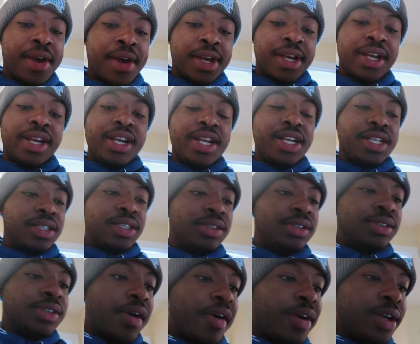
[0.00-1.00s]
hey, that was
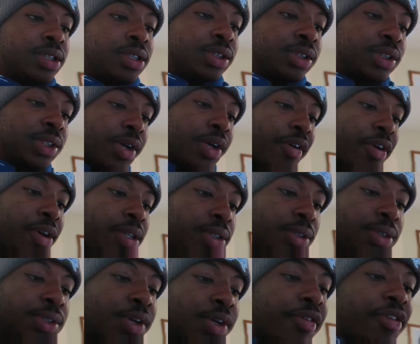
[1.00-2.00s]
probably wouldn't, but
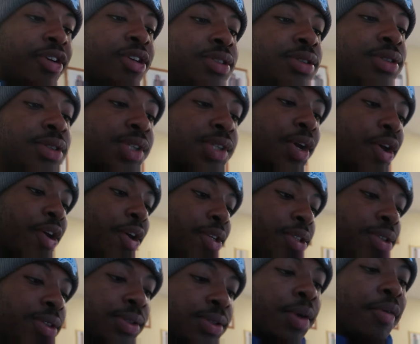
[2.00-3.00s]
the record label
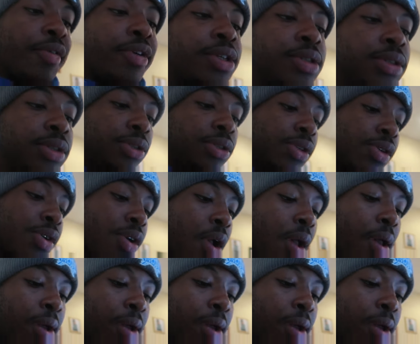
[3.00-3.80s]
might. Oh.